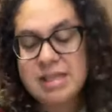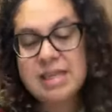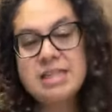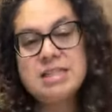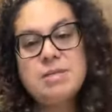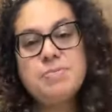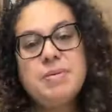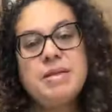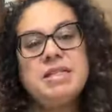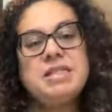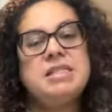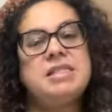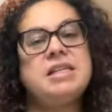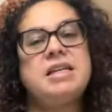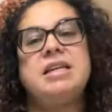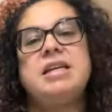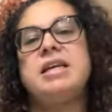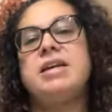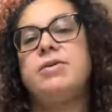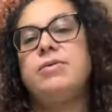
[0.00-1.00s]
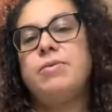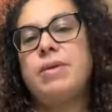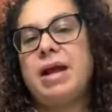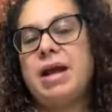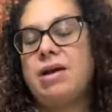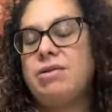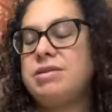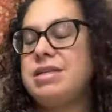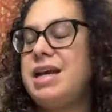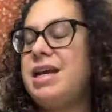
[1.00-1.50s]
It's been sitting
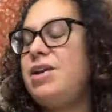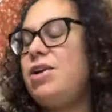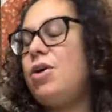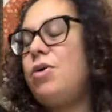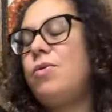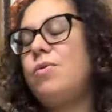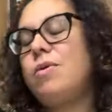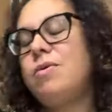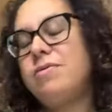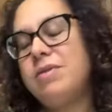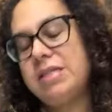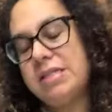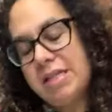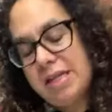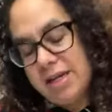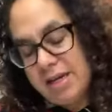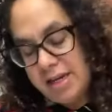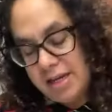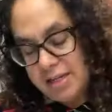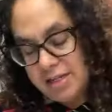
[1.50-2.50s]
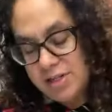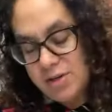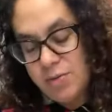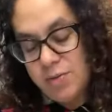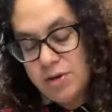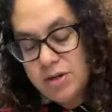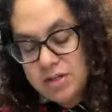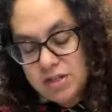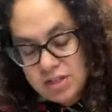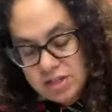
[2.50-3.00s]
around. I know what was in it. So
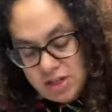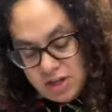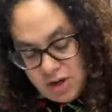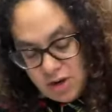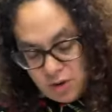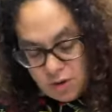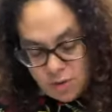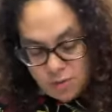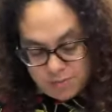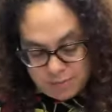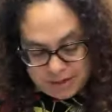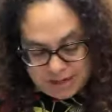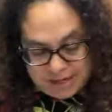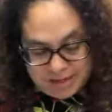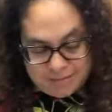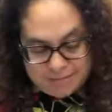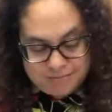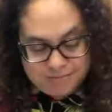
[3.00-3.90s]
we're just going to open it.